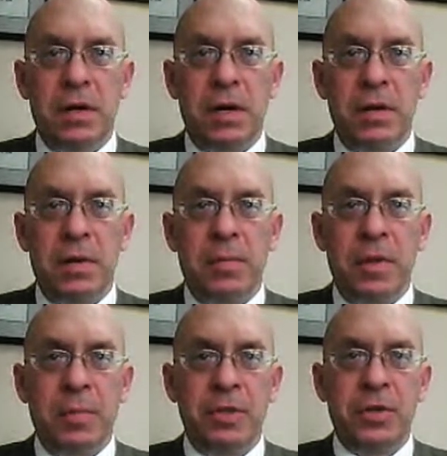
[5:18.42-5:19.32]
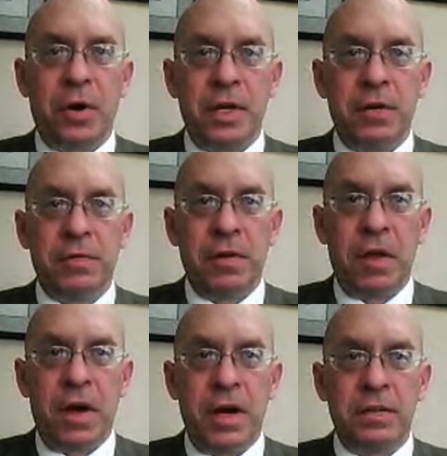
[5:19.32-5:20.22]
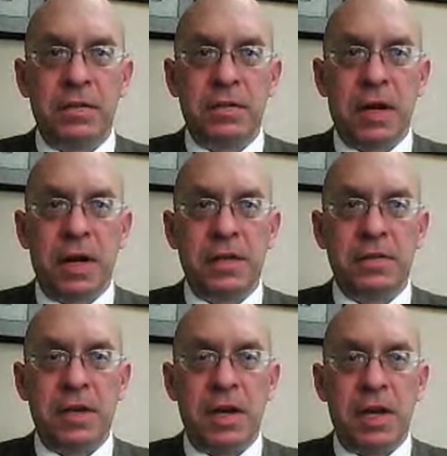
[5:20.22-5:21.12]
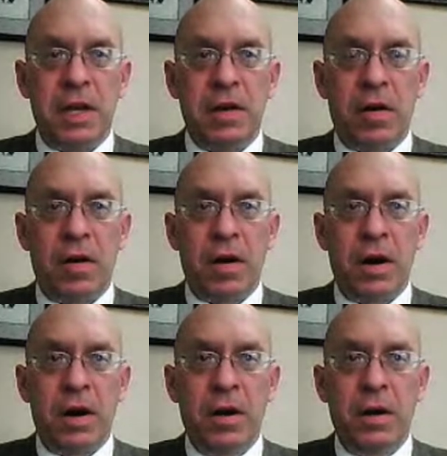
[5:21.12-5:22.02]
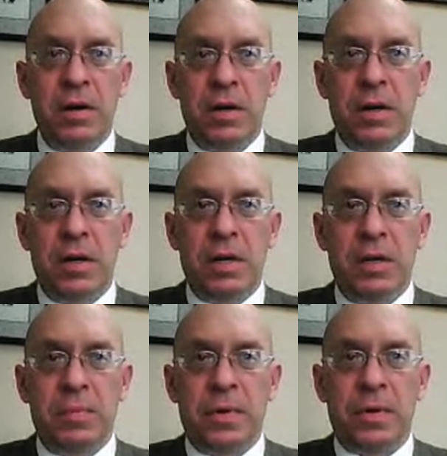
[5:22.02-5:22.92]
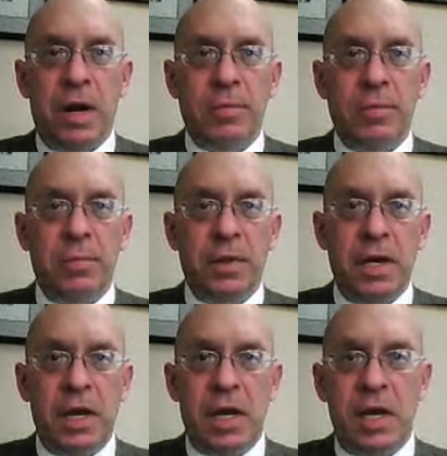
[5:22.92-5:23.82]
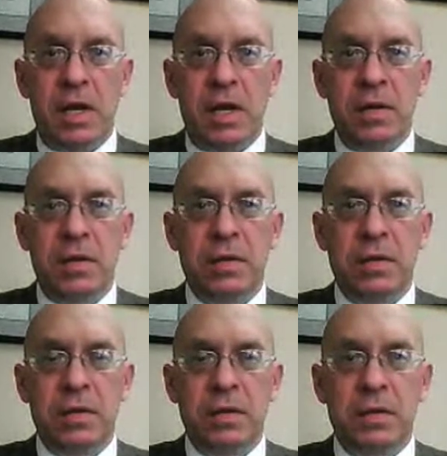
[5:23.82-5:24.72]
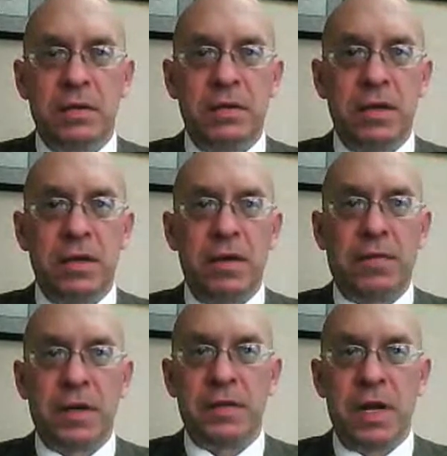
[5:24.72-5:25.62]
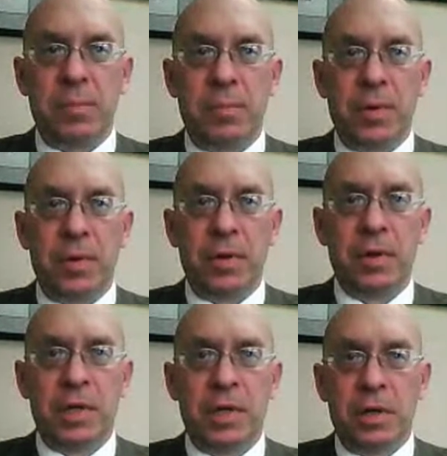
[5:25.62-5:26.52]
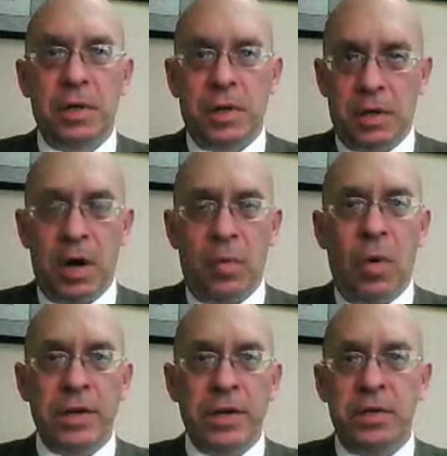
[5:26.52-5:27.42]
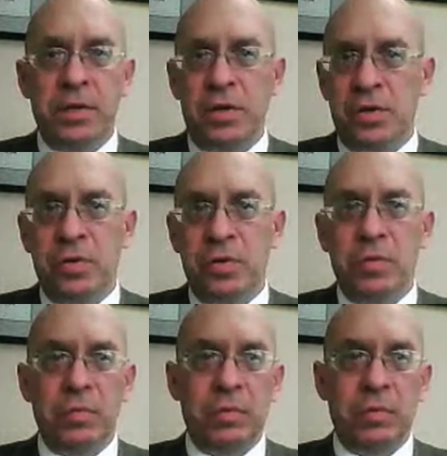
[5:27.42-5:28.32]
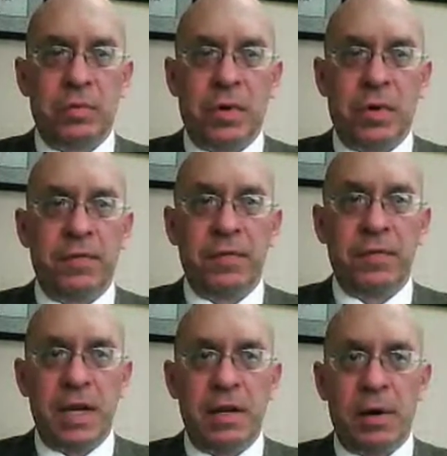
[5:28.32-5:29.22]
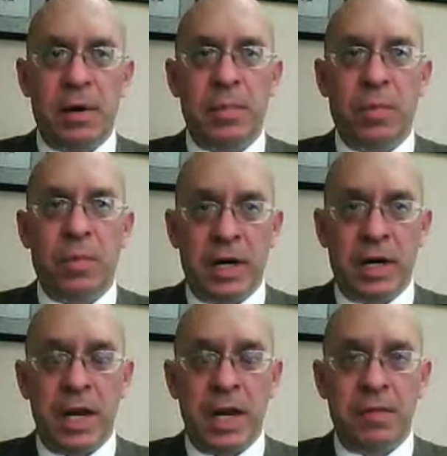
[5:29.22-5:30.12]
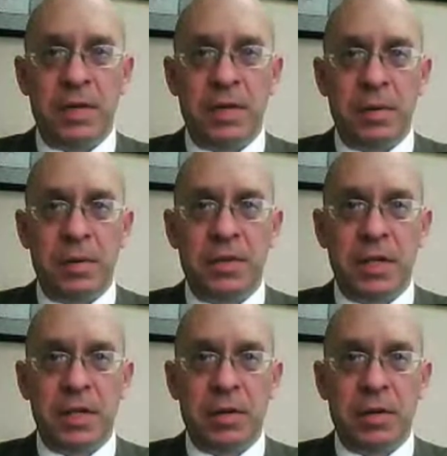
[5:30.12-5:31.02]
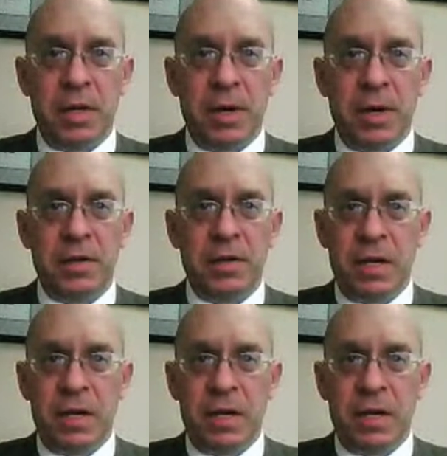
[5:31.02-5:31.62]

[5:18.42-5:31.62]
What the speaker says: The majority of clients that I see are probably, say, for example, a 1-2, roughly. That would be 1.5 times the legal limit.